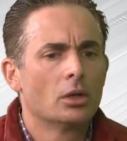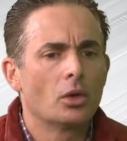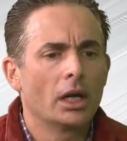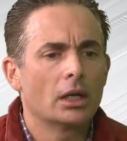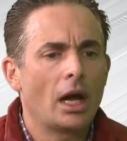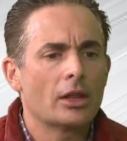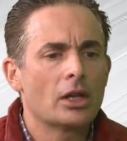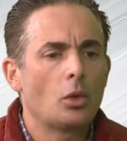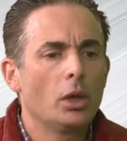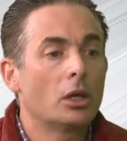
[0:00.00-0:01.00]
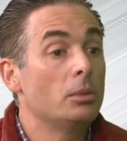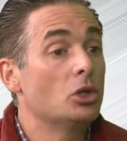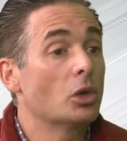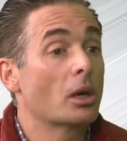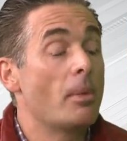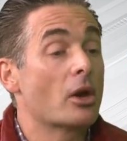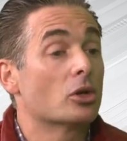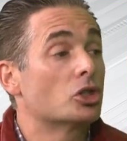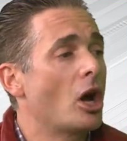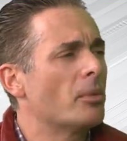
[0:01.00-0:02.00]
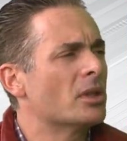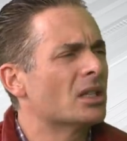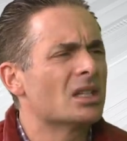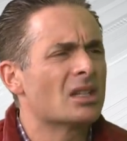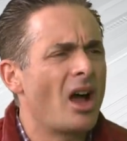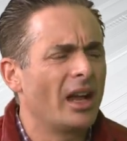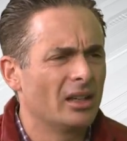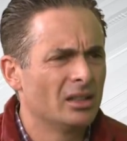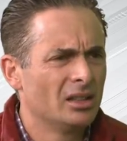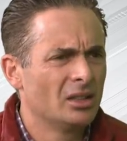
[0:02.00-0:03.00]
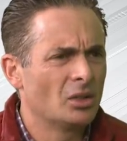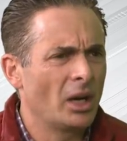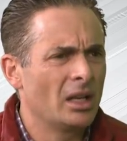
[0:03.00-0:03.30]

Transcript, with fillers: right, I think we could be doing a better job in the design, mm -hmm.